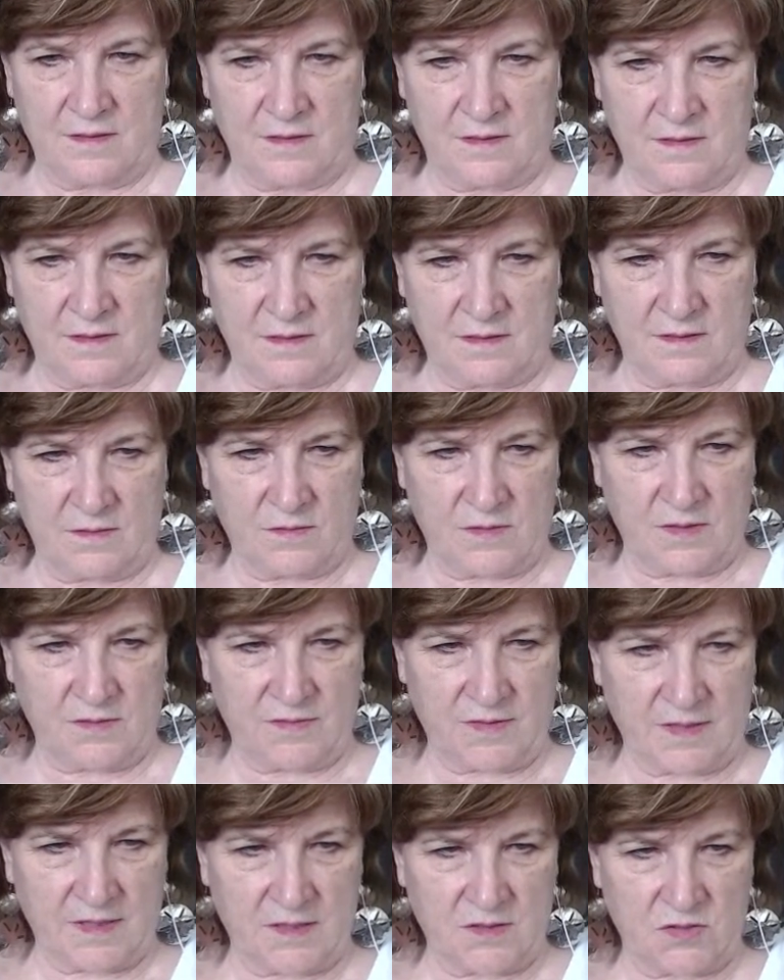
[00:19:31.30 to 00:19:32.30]
I wonder
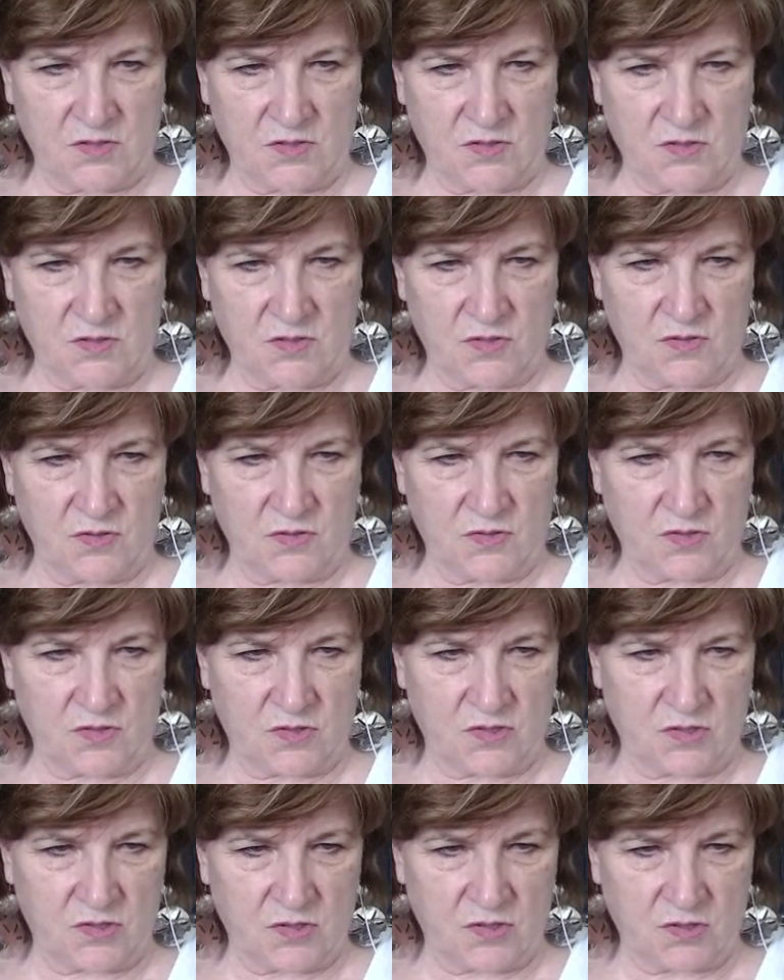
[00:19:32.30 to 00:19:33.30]
if I can
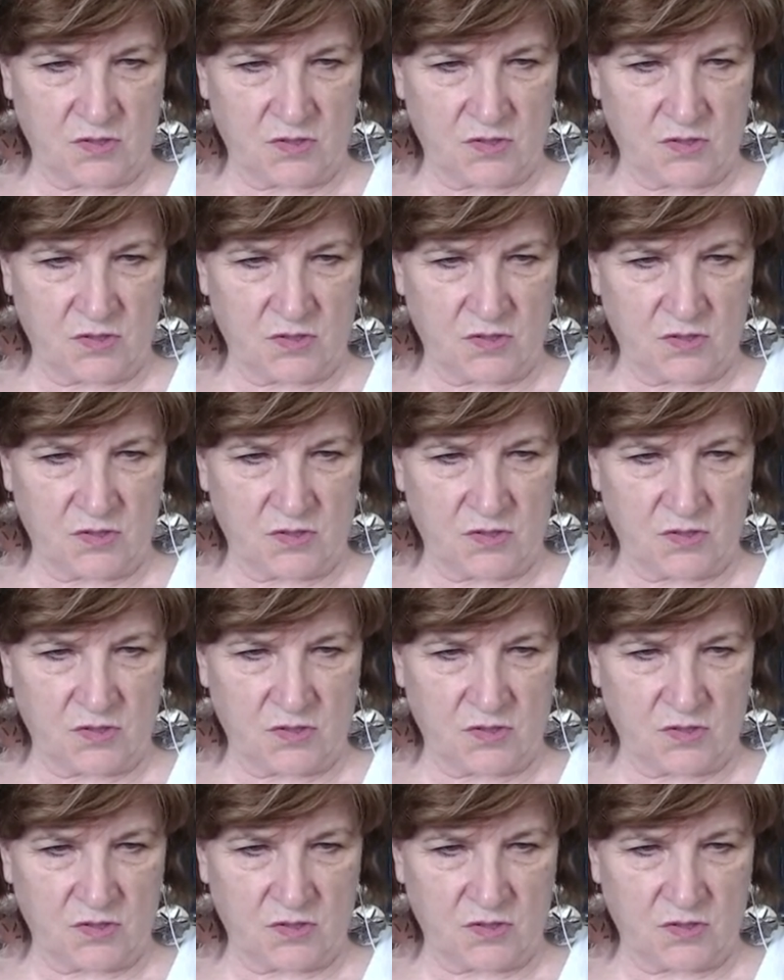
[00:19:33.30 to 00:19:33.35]
search.